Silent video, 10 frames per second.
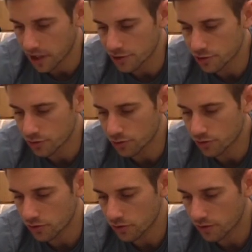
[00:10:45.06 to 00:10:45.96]
I
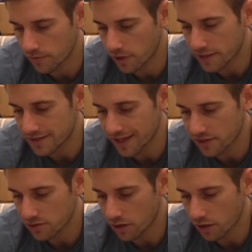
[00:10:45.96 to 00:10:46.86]
saw a
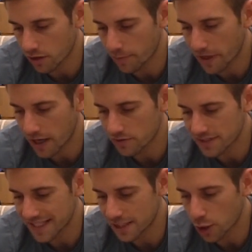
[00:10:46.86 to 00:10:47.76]
TikTok
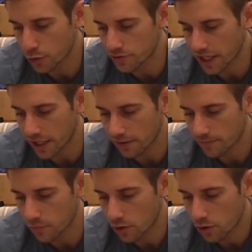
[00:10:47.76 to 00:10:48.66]
about deloading.
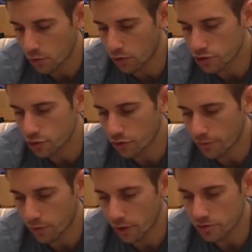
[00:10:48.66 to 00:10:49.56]
What's your
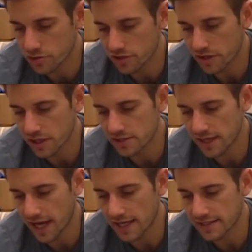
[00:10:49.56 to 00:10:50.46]
approach to
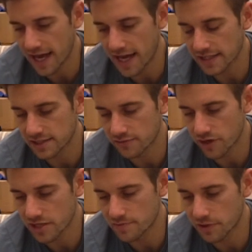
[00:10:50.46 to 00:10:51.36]
this and active
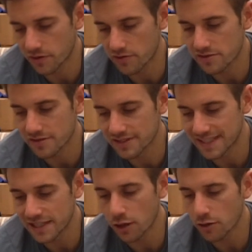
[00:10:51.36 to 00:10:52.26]
rest periods?
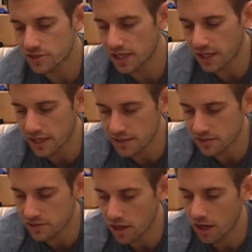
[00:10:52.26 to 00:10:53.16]
Deloading is
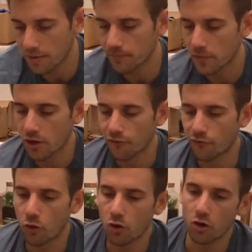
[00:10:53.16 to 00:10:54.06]
a term
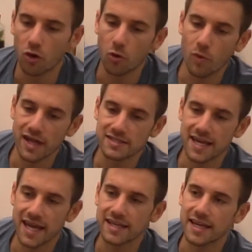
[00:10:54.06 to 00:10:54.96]
for when
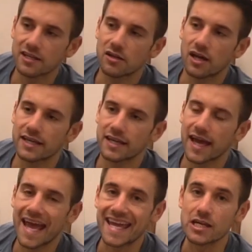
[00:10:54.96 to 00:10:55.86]
taking like
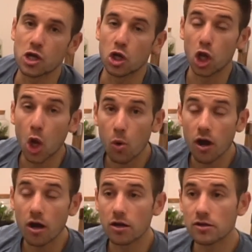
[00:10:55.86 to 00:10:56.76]
a
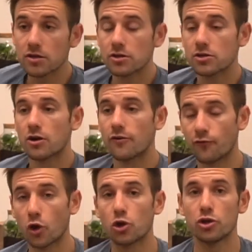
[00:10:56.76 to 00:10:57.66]
lower
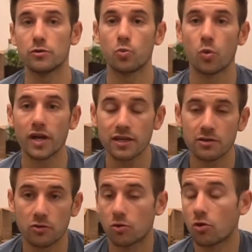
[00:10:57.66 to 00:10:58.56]
volume week
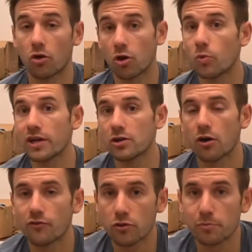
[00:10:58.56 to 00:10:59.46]
or a week
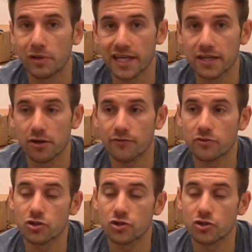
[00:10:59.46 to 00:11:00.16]
off, completely off of